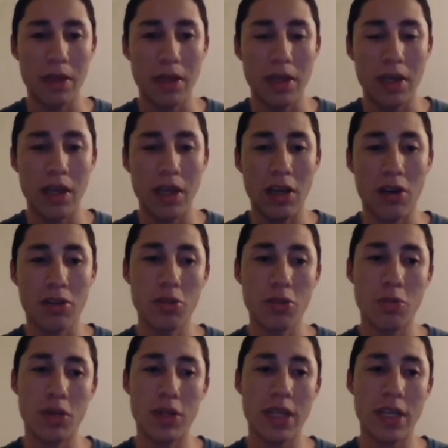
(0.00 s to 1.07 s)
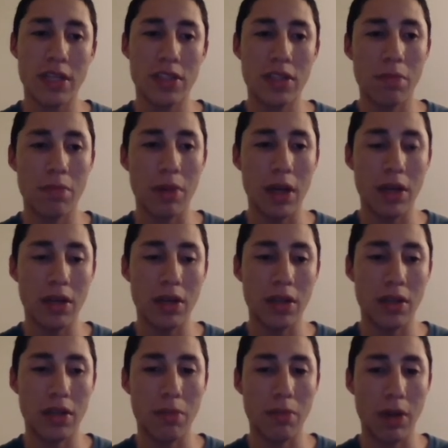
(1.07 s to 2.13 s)
It also protects the
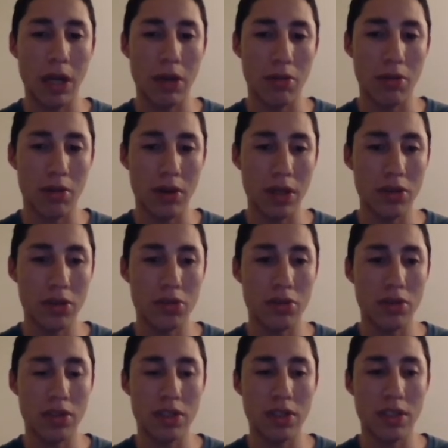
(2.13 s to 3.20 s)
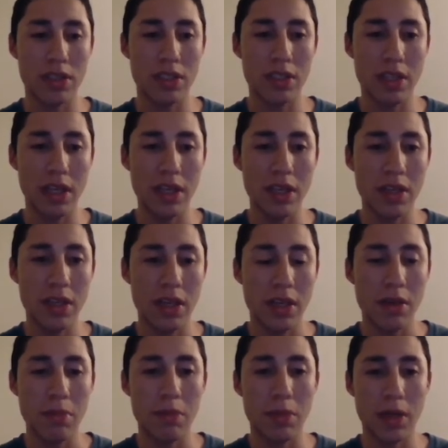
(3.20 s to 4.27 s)
minority interests in a state,
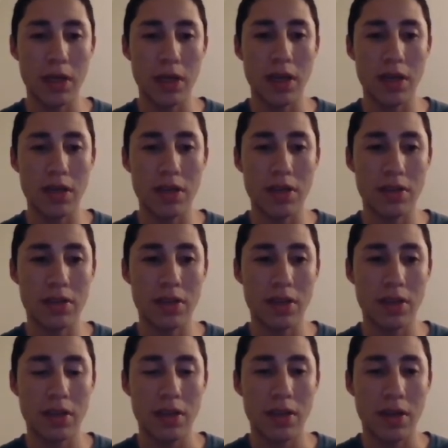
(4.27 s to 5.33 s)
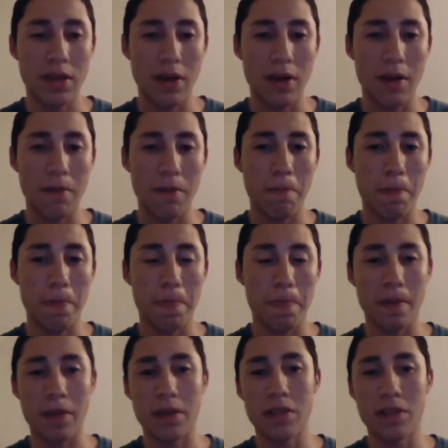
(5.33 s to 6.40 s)
because
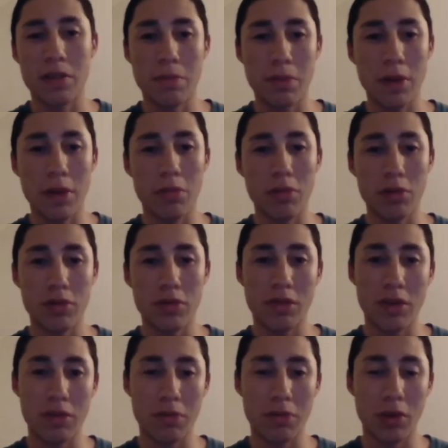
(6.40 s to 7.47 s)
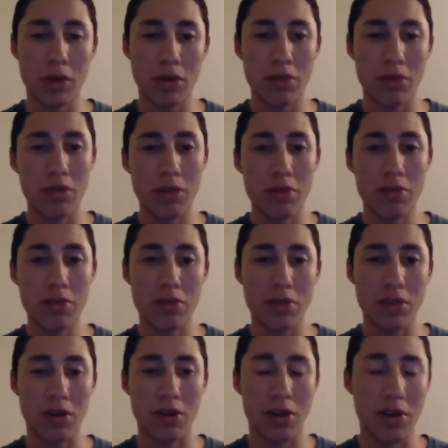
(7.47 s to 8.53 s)
some people's political views
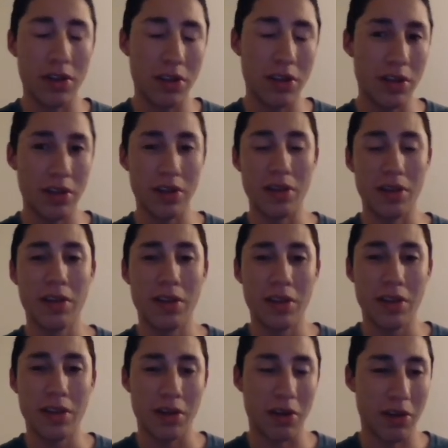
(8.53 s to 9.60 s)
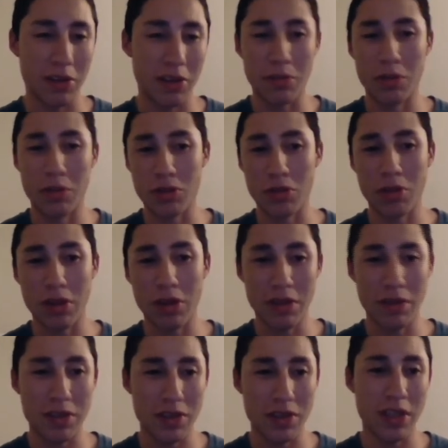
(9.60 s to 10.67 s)
aren't the majority of
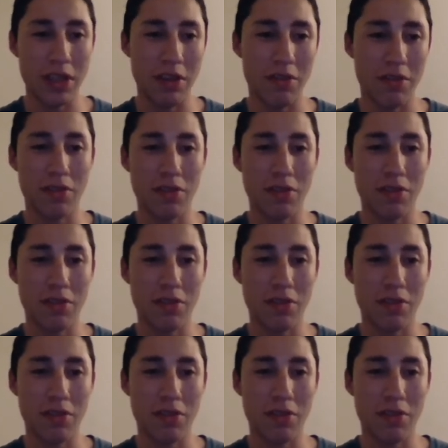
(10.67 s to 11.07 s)
the state.